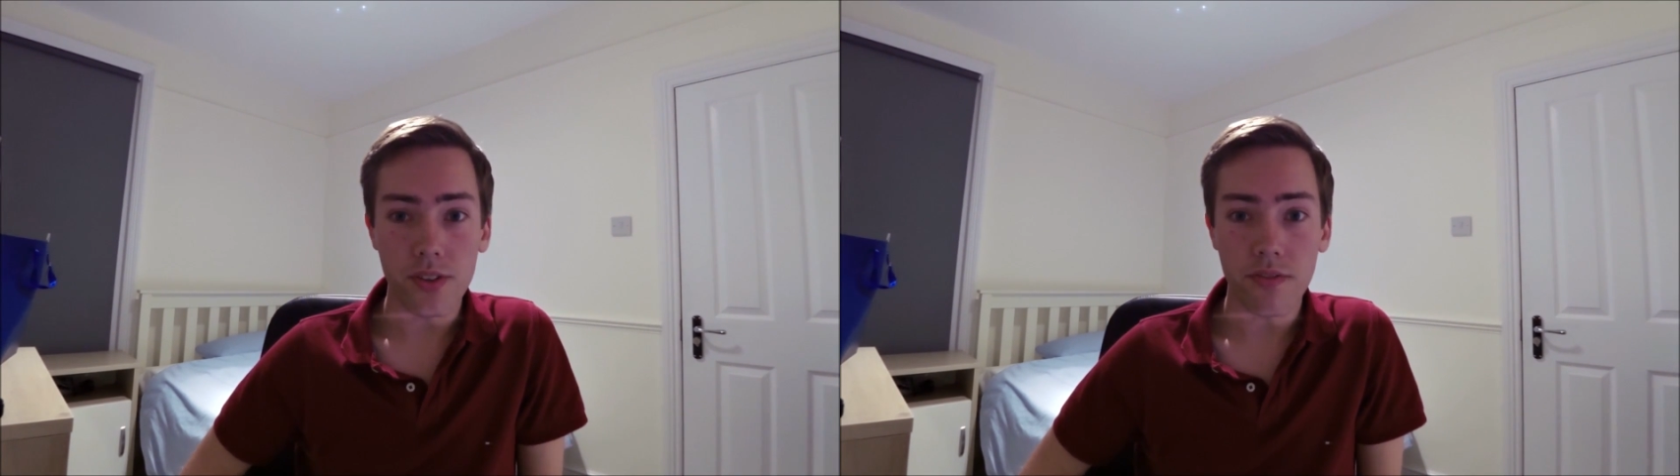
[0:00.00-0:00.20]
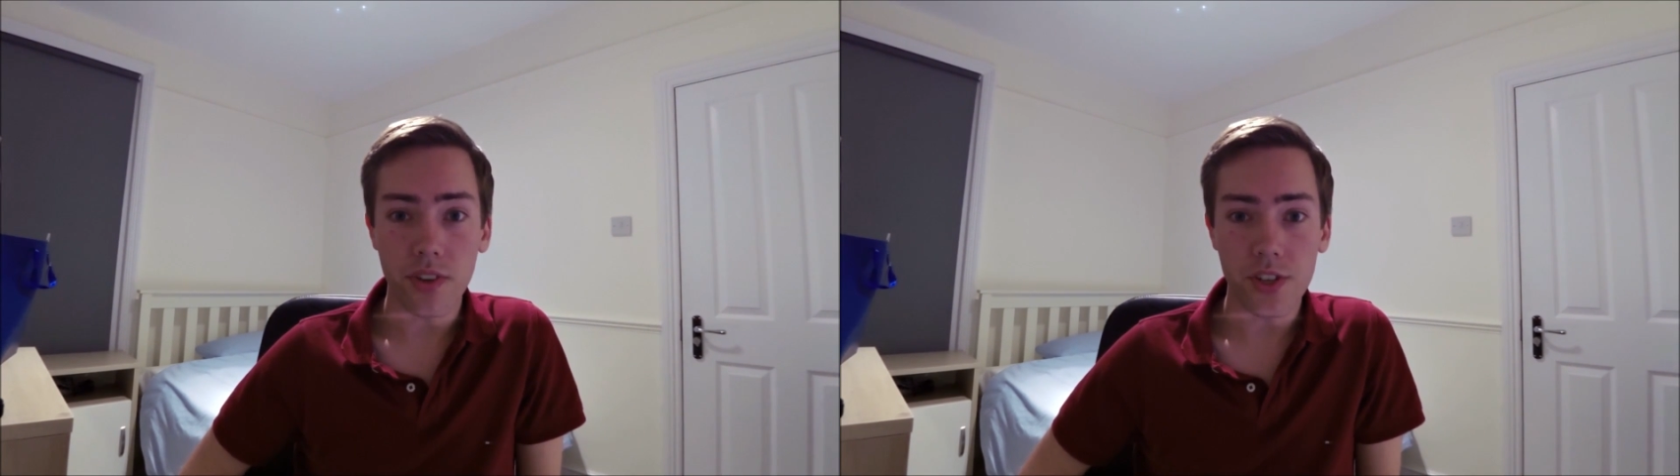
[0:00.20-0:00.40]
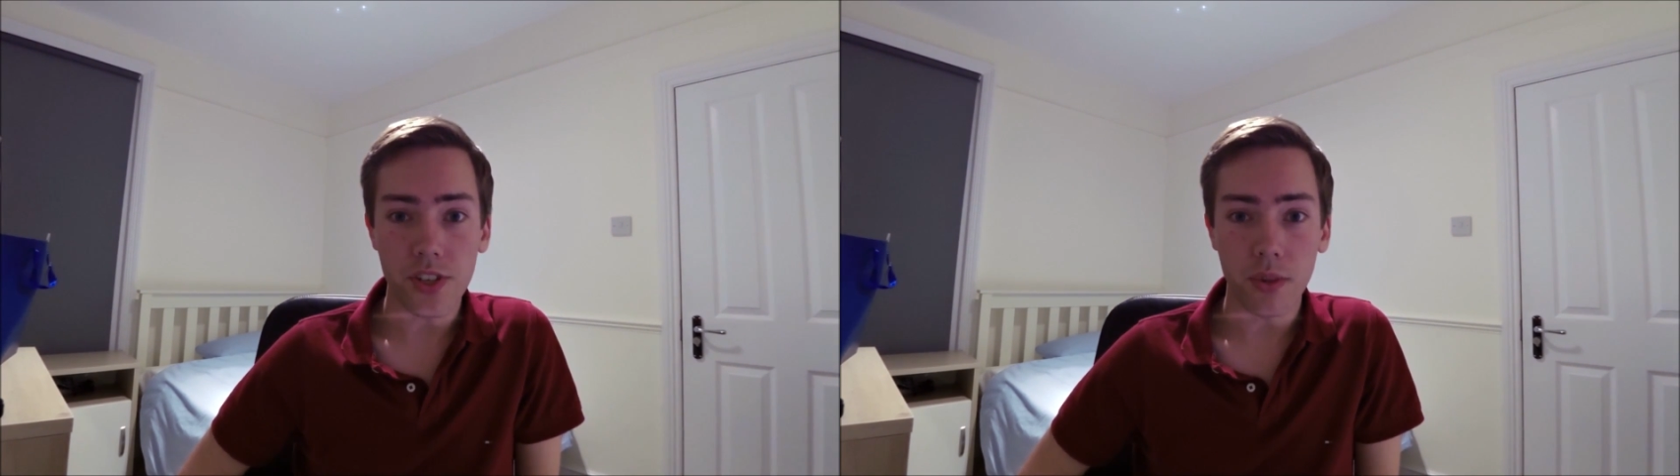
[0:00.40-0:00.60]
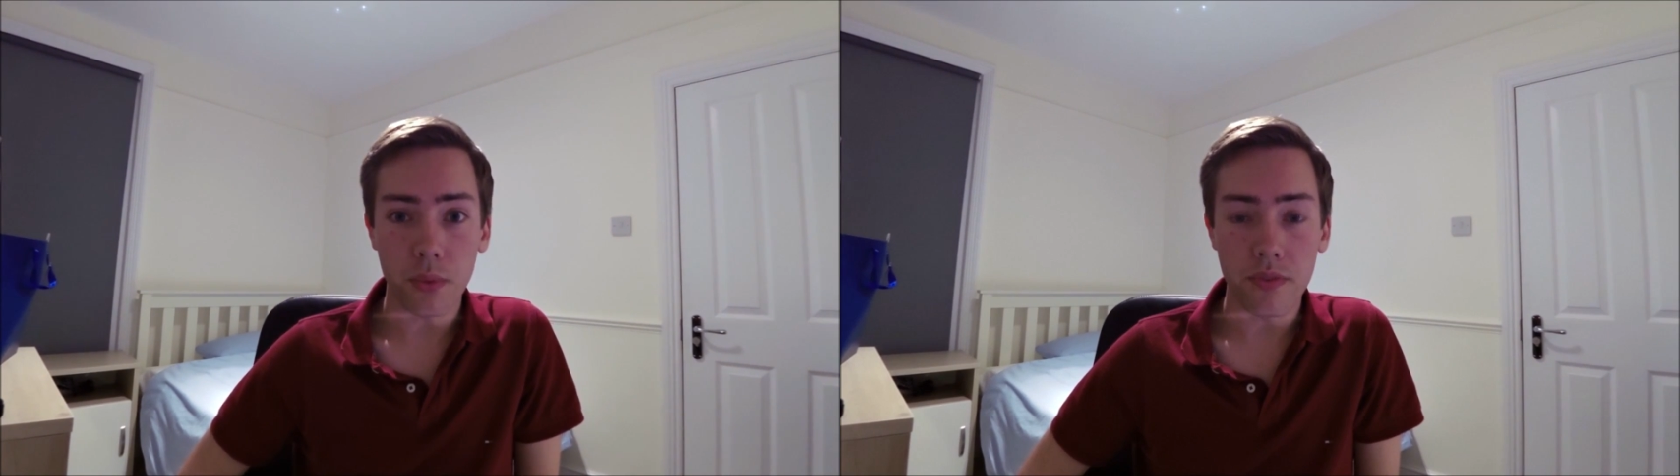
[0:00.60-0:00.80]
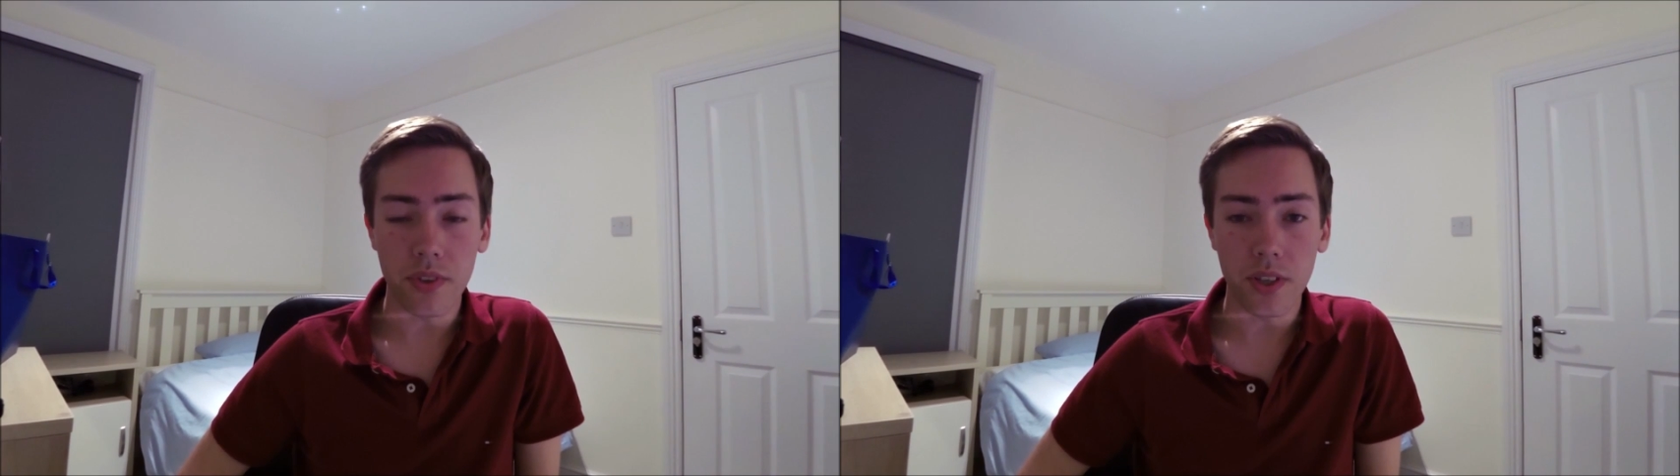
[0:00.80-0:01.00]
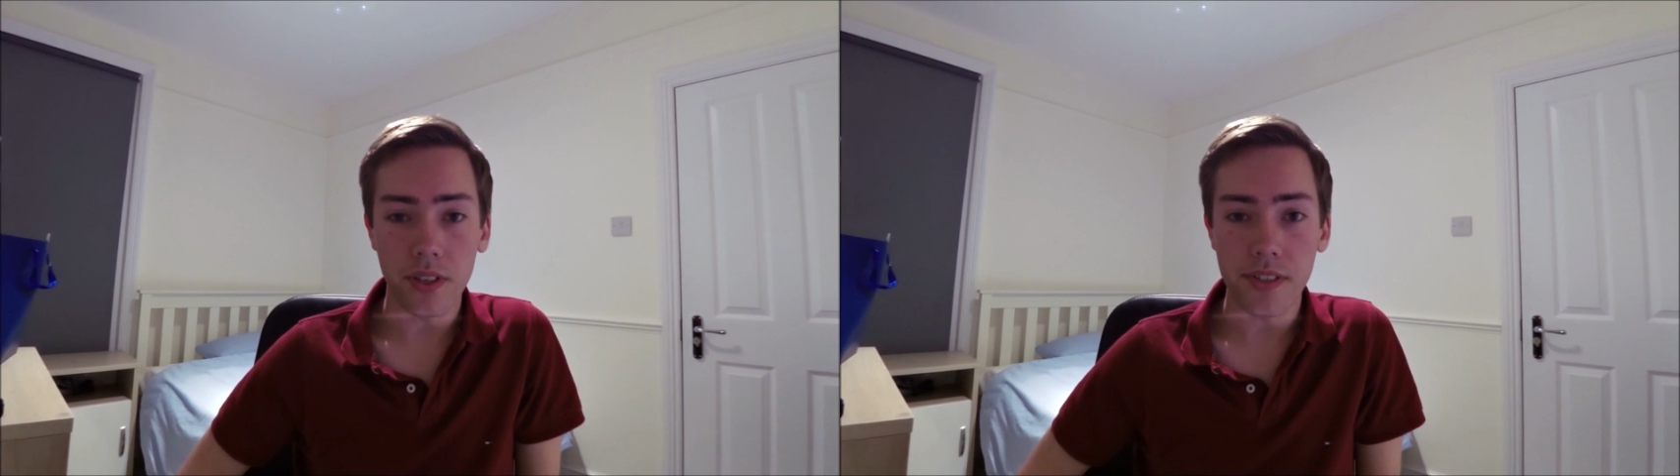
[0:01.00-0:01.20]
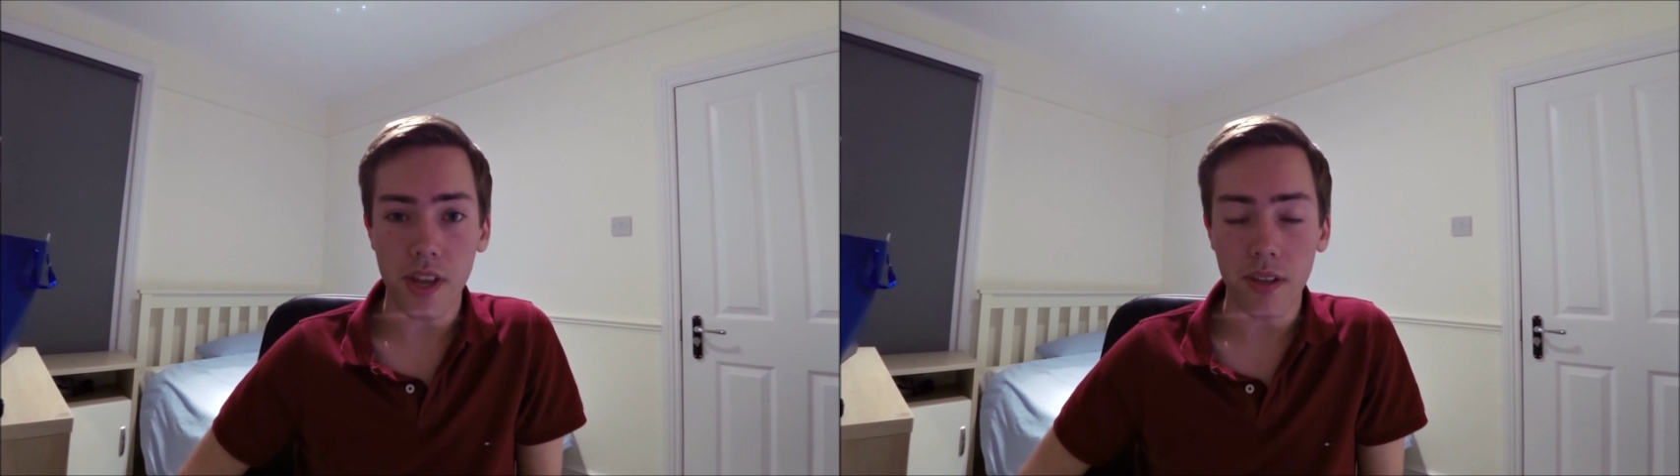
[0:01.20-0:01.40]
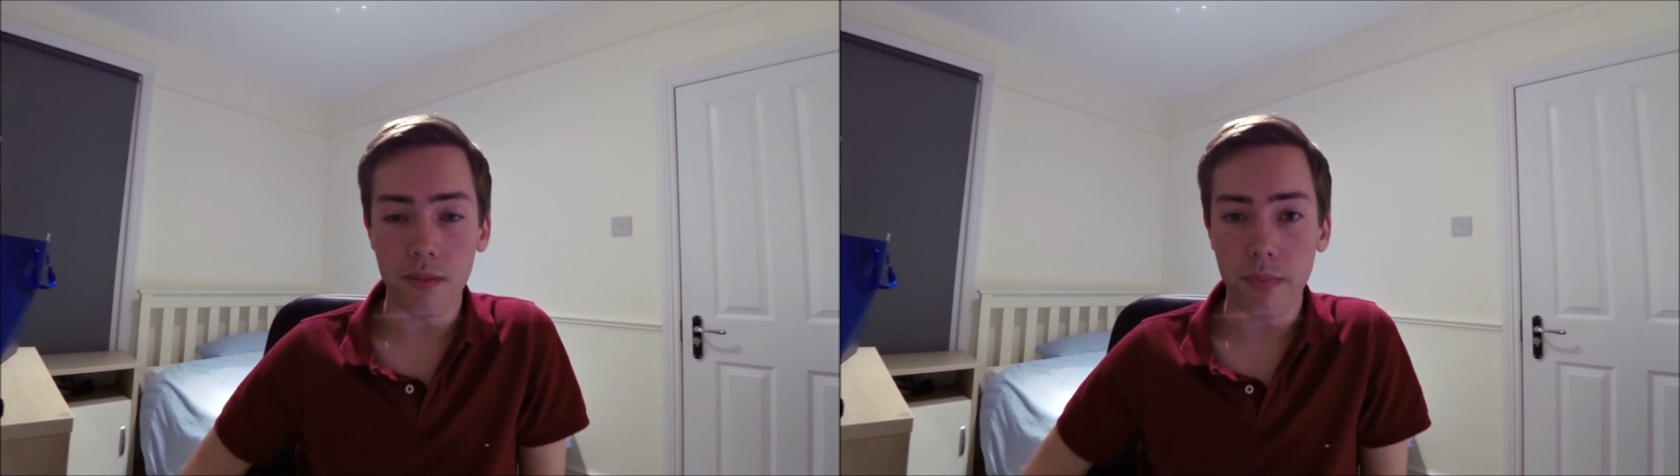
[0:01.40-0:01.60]
it's the first time we've
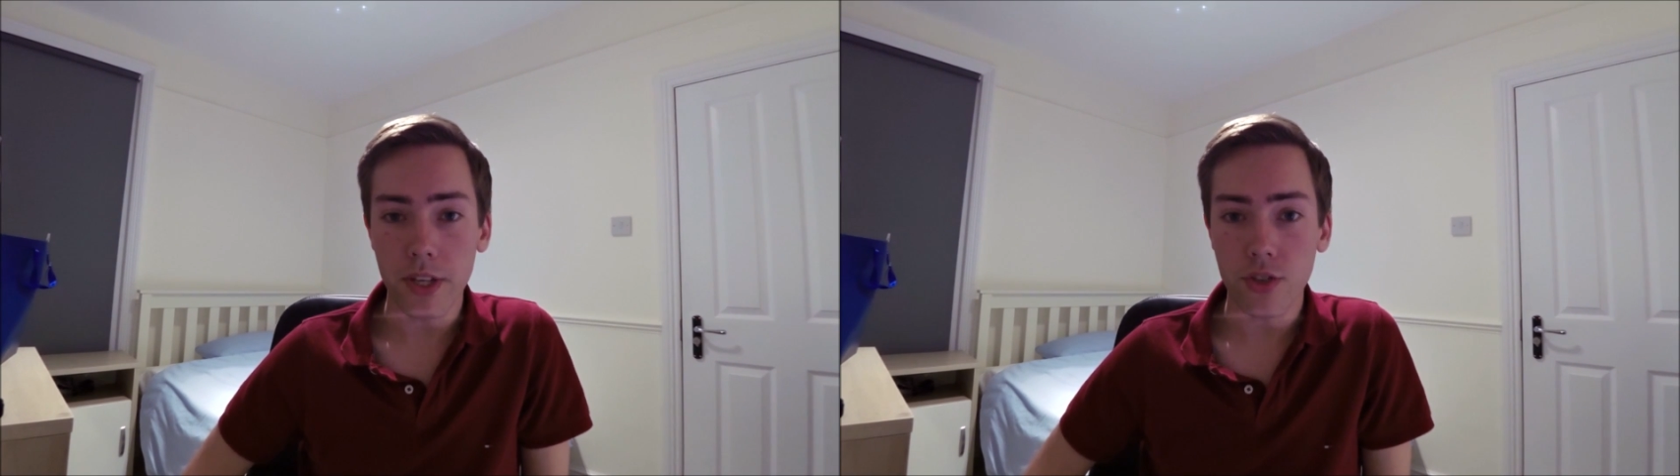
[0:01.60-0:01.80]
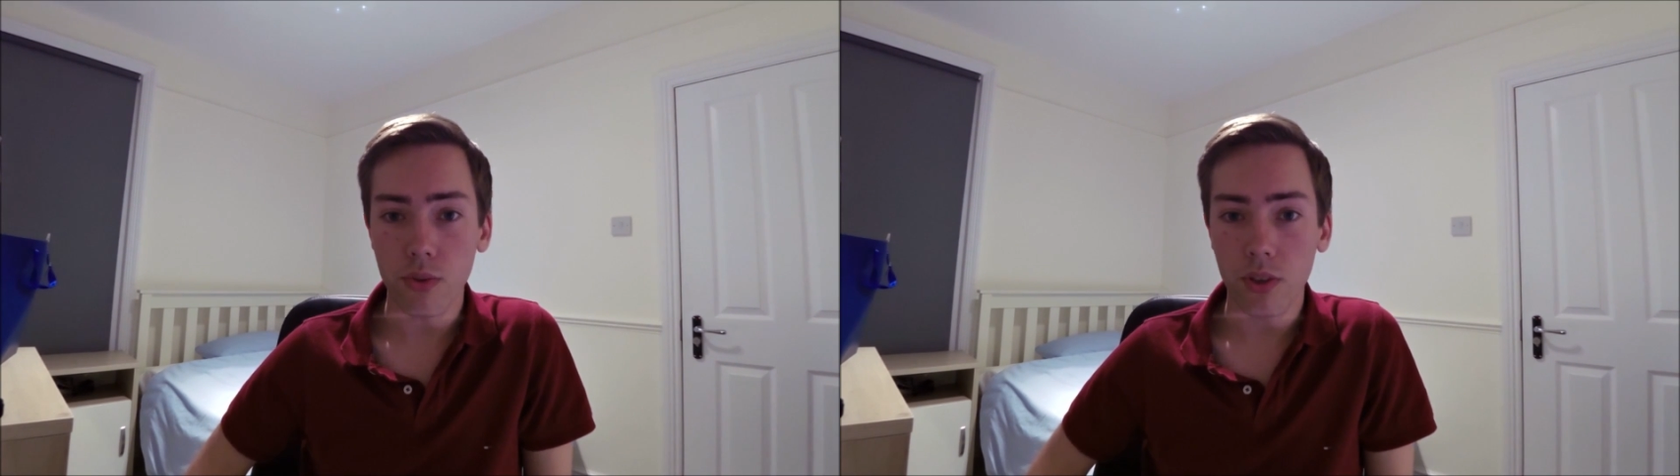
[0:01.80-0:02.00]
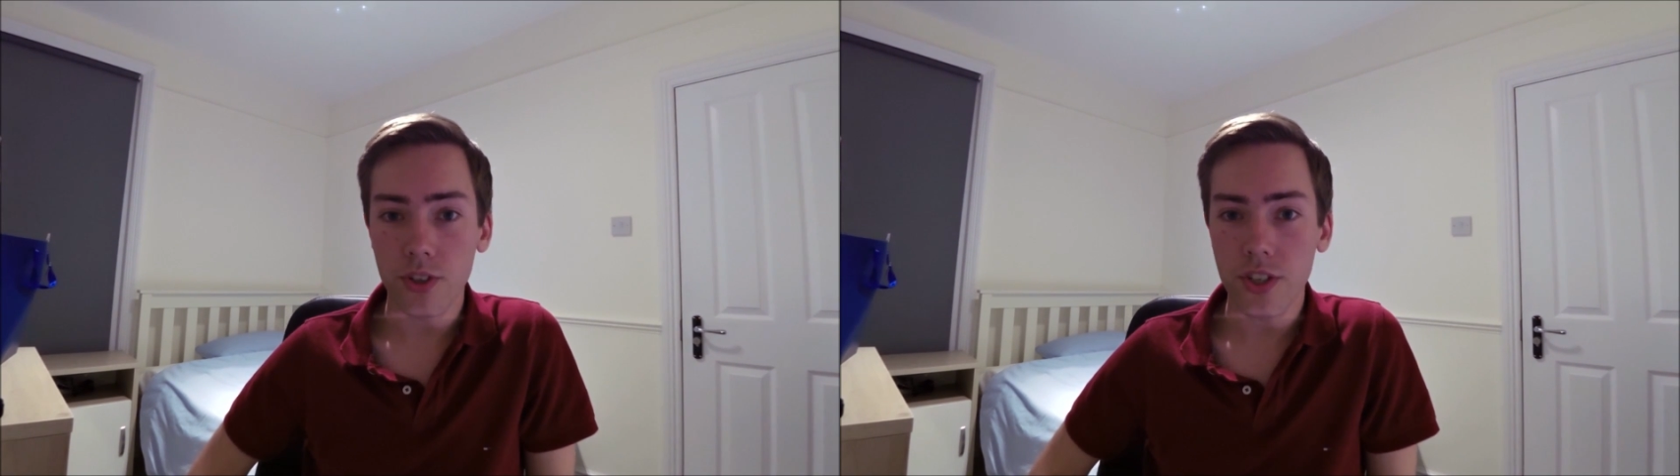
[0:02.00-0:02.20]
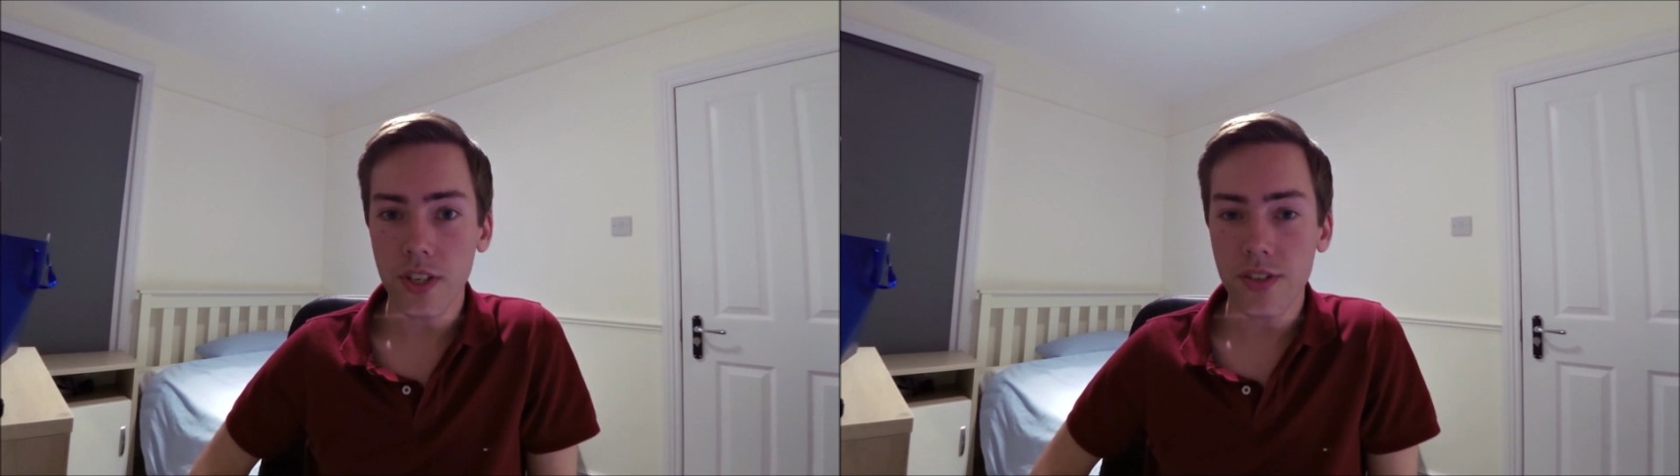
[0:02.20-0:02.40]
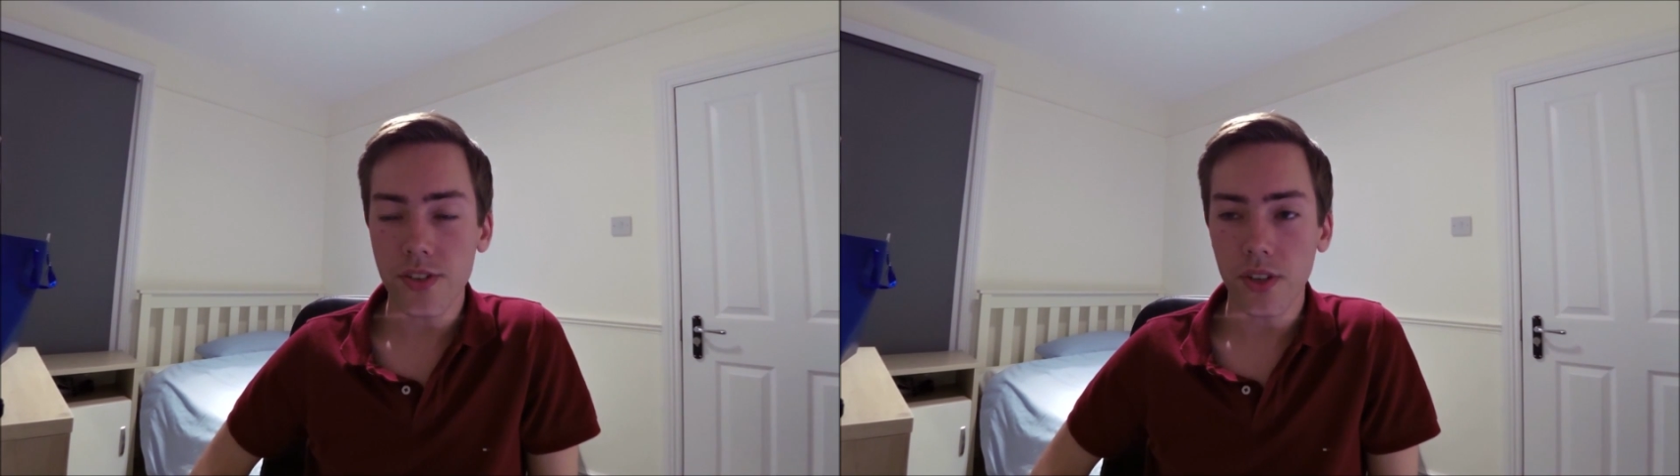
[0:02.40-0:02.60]
done meteorology,